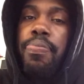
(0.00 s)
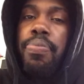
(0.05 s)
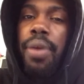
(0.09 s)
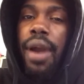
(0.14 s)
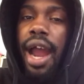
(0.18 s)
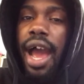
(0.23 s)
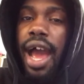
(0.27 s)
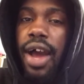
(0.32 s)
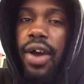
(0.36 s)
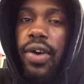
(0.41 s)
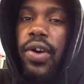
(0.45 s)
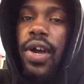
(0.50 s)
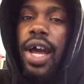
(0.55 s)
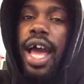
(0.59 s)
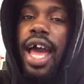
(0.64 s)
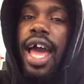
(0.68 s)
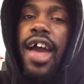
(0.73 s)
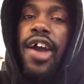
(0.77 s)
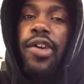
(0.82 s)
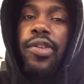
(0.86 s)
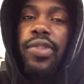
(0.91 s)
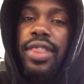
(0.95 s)
proud,
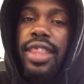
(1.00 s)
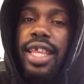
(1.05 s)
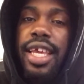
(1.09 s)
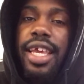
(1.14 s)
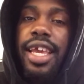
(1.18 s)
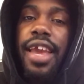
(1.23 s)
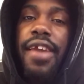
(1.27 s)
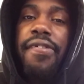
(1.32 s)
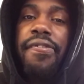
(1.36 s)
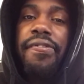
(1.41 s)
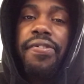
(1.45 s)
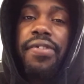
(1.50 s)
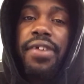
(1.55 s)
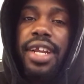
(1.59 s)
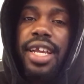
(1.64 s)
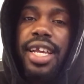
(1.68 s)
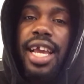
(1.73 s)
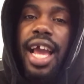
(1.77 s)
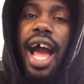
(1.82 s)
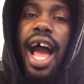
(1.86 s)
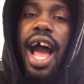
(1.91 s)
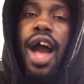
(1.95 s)
healthy, and
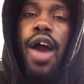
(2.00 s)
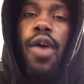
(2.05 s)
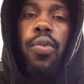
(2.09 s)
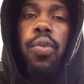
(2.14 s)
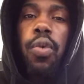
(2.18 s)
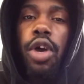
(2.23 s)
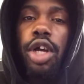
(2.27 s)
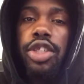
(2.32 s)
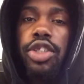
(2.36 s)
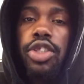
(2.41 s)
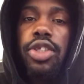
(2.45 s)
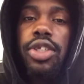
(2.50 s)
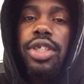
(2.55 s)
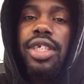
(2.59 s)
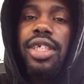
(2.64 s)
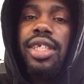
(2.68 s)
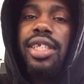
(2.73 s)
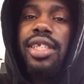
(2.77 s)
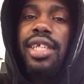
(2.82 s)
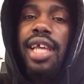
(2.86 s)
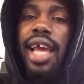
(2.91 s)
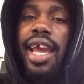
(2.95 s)
free. I want to
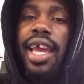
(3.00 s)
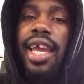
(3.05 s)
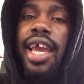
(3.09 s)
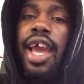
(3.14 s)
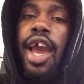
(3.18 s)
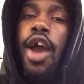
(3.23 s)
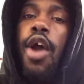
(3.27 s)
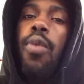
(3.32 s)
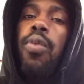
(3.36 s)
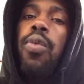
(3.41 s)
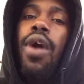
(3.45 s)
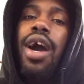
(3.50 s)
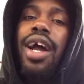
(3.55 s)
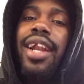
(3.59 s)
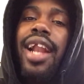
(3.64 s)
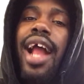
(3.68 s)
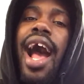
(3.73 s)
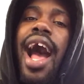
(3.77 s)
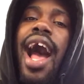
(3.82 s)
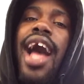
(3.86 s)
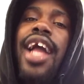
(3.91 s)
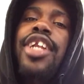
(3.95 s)
say
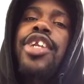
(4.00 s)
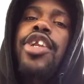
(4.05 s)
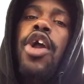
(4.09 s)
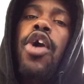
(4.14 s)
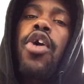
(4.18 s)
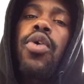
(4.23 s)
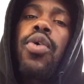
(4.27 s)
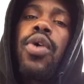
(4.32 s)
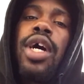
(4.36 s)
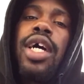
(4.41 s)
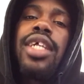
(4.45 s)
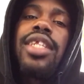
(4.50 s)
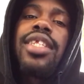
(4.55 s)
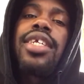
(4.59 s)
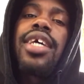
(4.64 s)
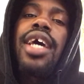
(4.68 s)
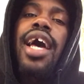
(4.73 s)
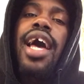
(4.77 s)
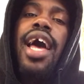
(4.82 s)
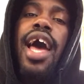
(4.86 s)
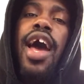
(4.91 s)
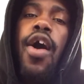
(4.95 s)
what I know
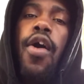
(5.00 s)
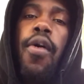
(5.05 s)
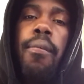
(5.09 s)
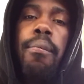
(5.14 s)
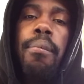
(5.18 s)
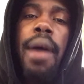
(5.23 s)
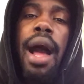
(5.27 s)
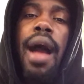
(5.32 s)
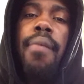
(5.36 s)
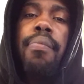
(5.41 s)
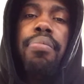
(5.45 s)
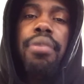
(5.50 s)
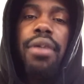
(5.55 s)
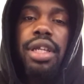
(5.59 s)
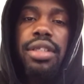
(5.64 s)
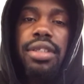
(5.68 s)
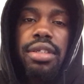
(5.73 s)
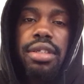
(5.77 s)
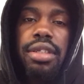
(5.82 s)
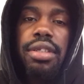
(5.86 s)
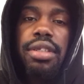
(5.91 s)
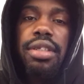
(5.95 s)
to help my
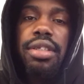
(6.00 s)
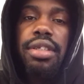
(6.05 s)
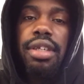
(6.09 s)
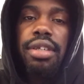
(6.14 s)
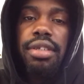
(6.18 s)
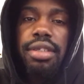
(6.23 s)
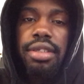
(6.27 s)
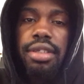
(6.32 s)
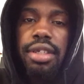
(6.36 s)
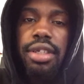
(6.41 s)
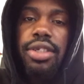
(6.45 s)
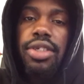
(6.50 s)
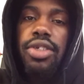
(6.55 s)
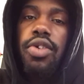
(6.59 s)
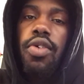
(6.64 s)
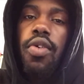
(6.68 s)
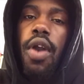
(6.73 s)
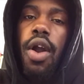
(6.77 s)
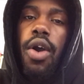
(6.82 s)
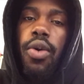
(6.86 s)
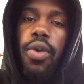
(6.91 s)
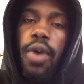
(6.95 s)
brothers and sisters
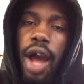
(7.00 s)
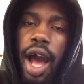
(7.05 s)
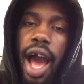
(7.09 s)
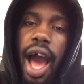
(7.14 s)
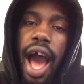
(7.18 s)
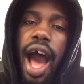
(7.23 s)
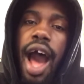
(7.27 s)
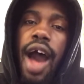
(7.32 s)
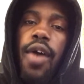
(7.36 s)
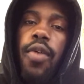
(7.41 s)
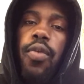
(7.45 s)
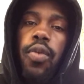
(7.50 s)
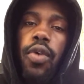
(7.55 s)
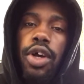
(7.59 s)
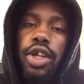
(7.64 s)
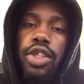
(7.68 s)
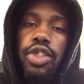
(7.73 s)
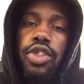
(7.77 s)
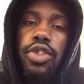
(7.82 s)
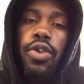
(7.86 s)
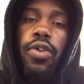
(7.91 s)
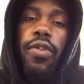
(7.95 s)
grow. I
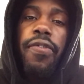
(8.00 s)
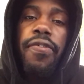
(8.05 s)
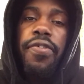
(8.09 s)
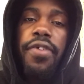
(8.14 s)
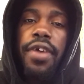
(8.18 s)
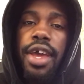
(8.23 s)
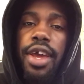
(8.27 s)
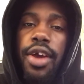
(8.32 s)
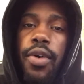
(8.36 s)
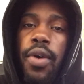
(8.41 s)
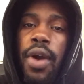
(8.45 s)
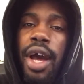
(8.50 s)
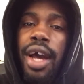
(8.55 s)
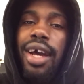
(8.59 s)
want to feel